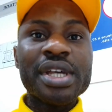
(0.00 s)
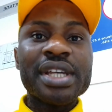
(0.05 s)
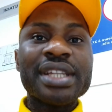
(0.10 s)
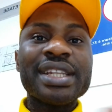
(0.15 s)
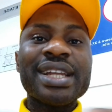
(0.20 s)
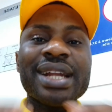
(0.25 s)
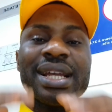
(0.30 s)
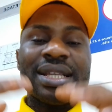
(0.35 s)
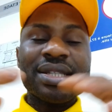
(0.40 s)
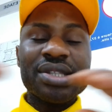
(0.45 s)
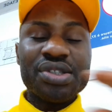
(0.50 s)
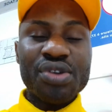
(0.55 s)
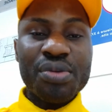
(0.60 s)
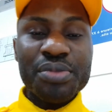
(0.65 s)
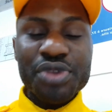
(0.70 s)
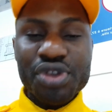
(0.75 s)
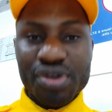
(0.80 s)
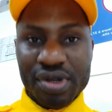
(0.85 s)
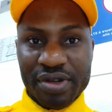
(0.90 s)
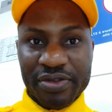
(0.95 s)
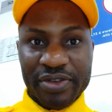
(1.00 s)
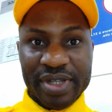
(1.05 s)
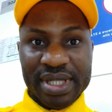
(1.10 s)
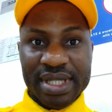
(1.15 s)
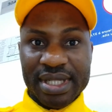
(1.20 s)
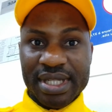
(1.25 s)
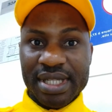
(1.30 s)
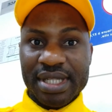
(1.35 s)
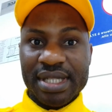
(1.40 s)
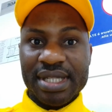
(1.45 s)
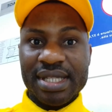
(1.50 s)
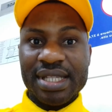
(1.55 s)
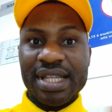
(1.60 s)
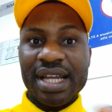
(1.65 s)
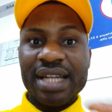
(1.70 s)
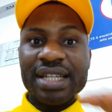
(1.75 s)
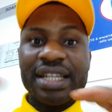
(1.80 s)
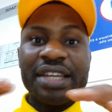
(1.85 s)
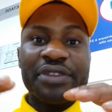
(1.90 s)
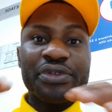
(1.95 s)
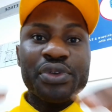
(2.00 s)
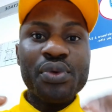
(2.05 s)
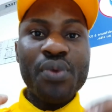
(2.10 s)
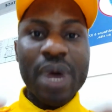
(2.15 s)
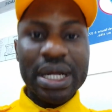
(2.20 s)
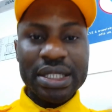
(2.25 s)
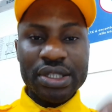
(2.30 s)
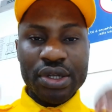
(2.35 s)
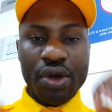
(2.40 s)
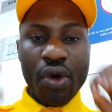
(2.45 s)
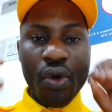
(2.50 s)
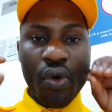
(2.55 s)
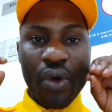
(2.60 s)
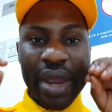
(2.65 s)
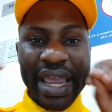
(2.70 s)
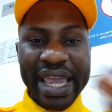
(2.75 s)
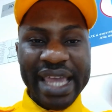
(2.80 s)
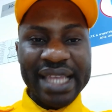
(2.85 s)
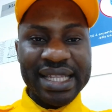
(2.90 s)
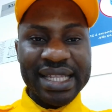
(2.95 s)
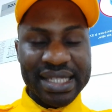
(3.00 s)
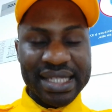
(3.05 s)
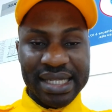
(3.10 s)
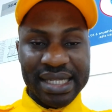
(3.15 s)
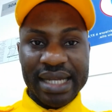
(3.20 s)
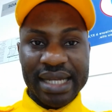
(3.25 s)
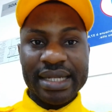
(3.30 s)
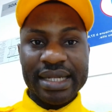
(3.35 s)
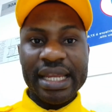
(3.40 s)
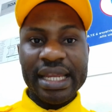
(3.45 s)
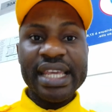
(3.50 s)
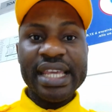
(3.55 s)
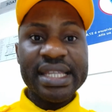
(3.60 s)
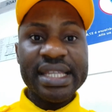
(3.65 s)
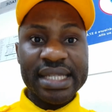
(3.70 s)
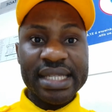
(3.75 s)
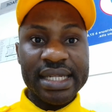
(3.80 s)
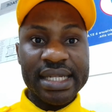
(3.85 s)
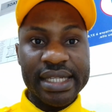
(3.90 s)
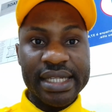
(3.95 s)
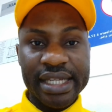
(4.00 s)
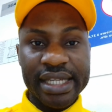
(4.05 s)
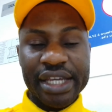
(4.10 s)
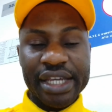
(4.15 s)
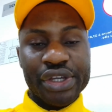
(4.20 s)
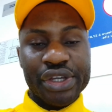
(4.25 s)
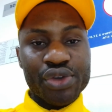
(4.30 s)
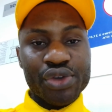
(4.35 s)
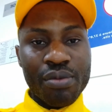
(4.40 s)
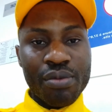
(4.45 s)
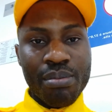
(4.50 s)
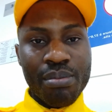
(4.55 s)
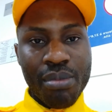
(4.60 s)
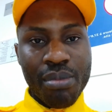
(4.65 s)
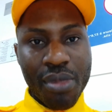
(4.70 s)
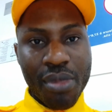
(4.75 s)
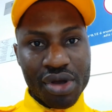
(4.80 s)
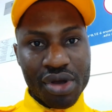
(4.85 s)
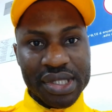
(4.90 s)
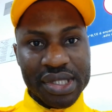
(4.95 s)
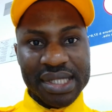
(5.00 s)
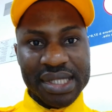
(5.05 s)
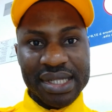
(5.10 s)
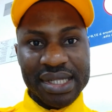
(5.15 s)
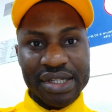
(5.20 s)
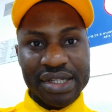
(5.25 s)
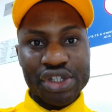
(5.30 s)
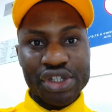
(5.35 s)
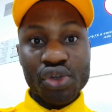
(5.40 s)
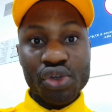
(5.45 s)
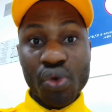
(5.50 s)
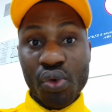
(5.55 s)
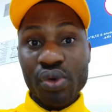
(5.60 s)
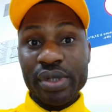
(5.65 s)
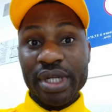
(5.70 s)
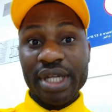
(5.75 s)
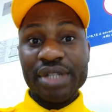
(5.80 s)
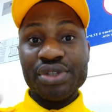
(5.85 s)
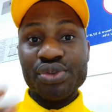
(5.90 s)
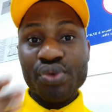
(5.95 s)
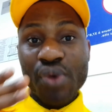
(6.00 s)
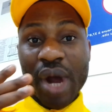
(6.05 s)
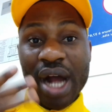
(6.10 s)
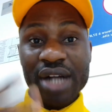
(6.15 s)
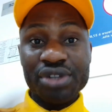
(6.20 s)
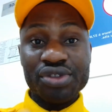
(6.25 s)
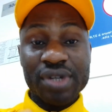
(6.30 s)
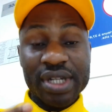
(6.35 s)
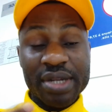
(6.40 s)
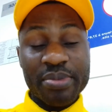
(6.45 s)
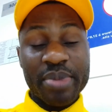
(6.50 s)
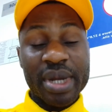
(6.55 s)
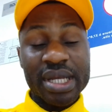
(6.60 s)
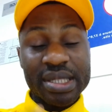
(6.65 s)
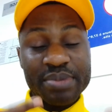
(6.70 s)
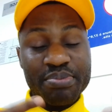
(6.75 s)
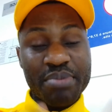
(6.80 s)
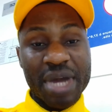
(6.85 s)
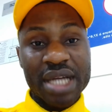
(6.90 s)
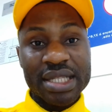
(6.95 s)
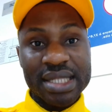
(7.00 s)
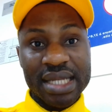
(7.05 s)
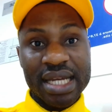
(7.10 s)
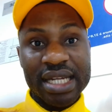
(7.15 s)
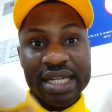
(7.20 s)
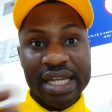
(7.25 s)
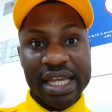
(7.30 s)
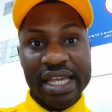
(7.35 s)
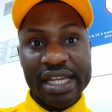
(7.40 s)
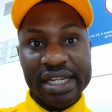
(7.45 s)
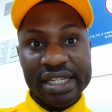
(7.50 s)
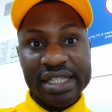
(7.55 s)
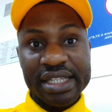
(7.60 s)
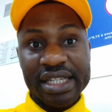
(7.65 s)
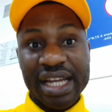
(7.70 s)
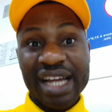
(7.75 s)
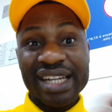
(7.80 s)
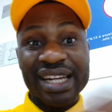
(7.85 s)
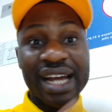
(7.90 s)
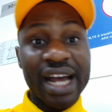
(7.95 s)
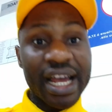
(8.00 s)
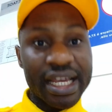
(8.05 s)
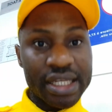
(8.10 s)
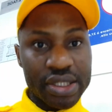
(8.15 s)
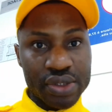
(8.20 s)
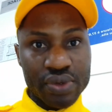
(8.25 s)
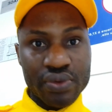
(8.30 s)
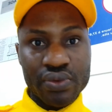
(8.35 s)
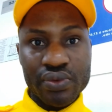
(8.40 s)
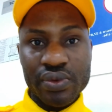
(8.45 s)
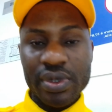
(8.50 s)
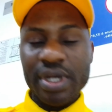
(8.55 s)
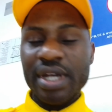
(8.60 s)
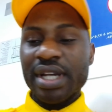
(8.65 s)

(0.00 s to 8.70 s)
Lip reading: There are some universities that if you want to go inside easily, you must show that you actually pass maths and English at high school.